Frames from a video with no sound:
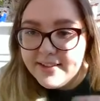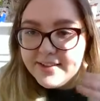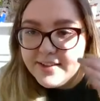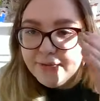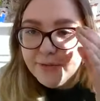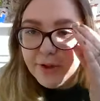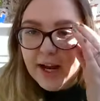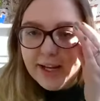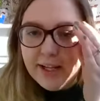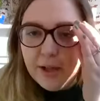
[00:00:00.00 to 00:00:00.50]

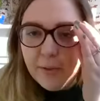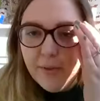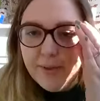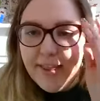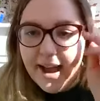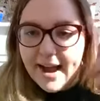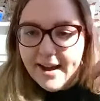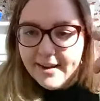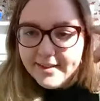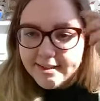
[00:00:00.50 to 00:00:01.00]
Yes, for
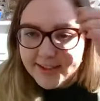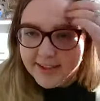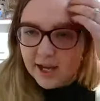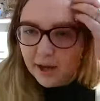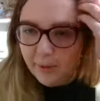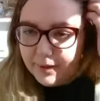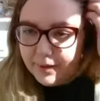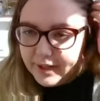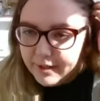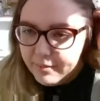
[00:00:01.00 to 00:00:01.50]
anyone that
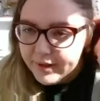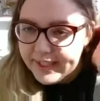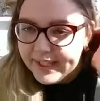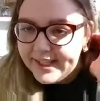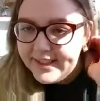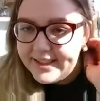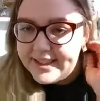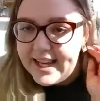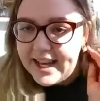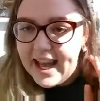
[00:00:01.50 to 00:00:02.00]
asks how many
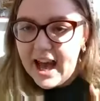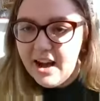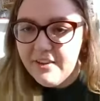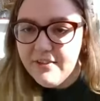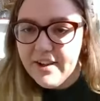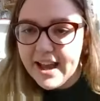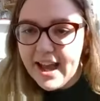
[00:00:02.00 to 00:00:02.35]
plants I